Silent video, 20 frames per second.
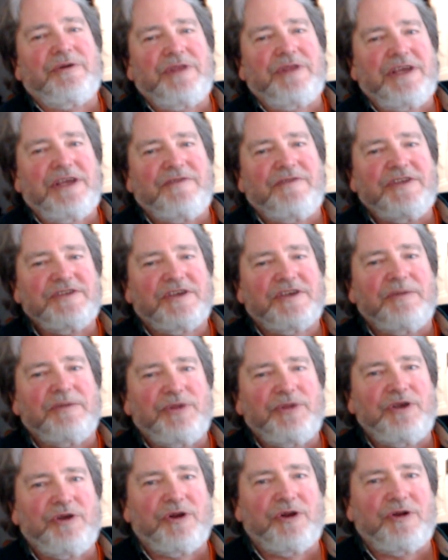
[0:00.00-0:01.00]
They have these
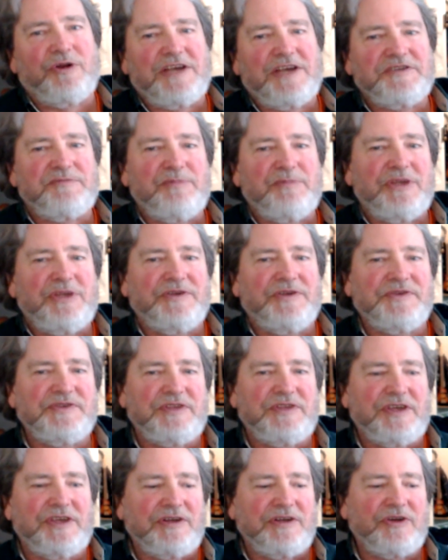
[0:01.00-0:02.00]
computerized
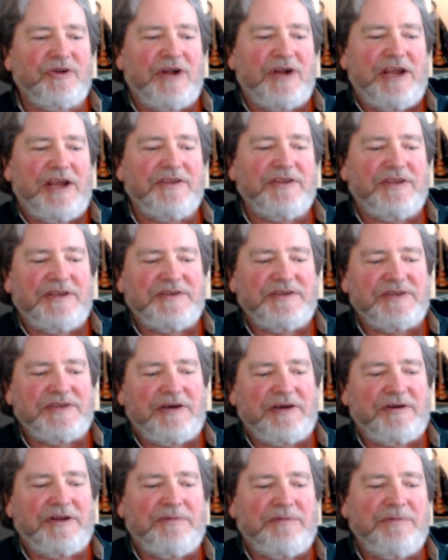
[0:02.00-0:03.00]
mills that can crank things
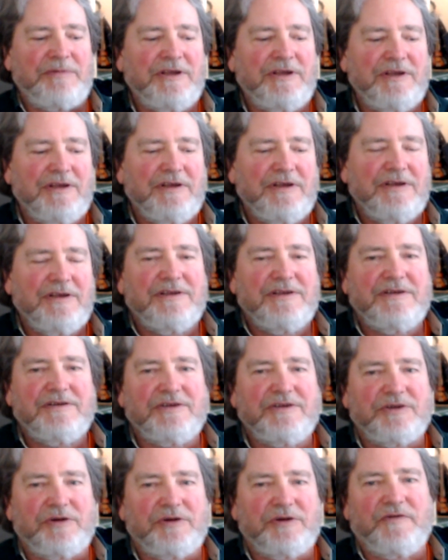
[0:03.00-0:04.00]
out in
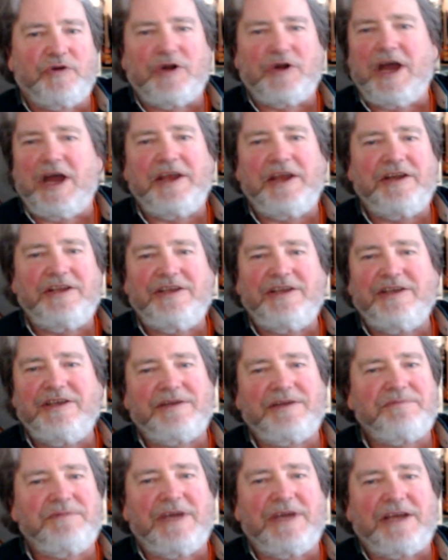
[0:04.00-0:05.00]
total
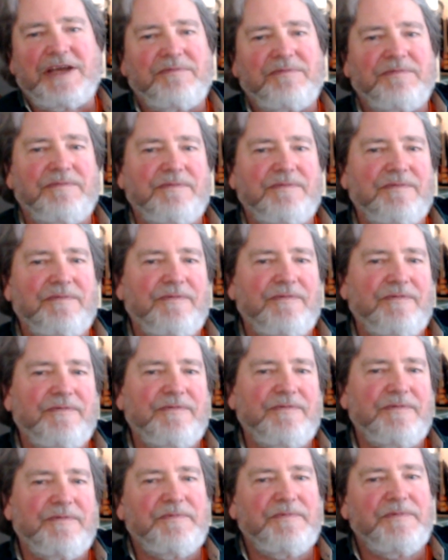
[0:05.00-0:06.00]
variety at
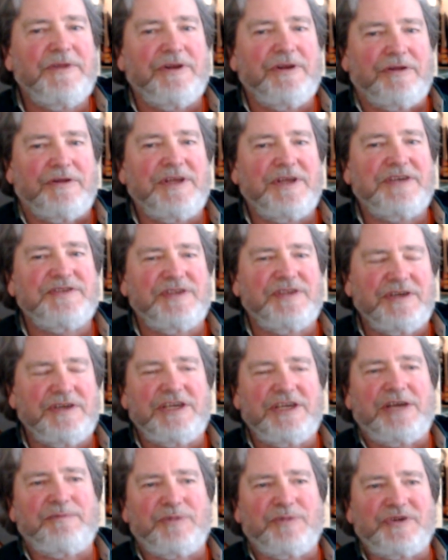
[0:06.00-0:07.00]
less than
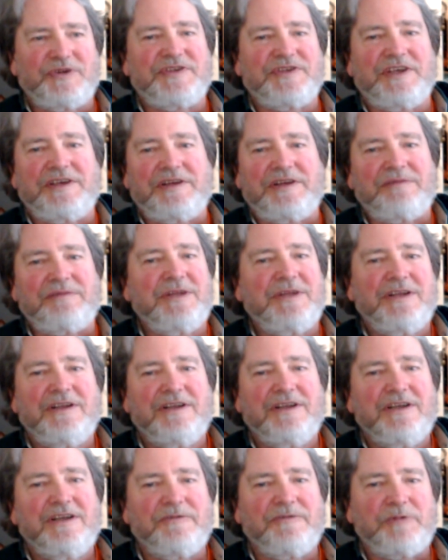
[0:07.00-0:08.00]
10%
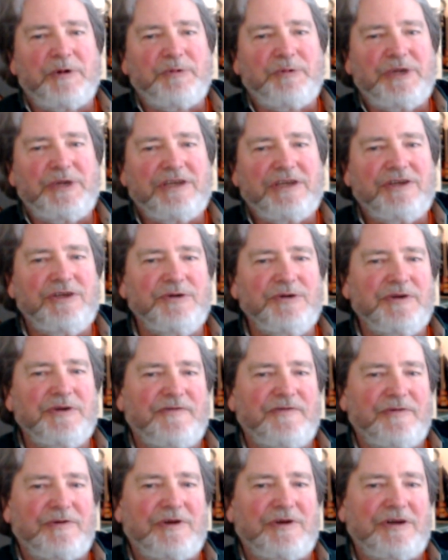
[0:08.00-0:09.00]
of what we could do
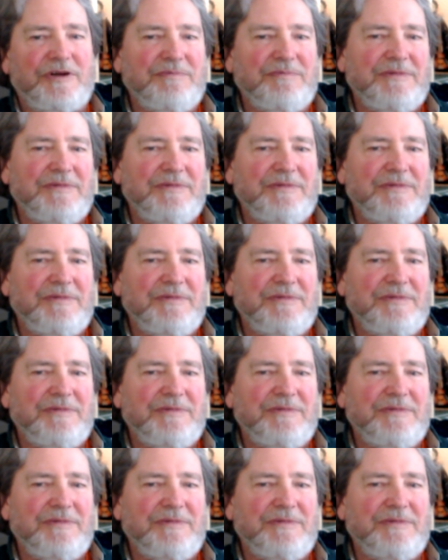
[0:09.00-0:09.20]
it for.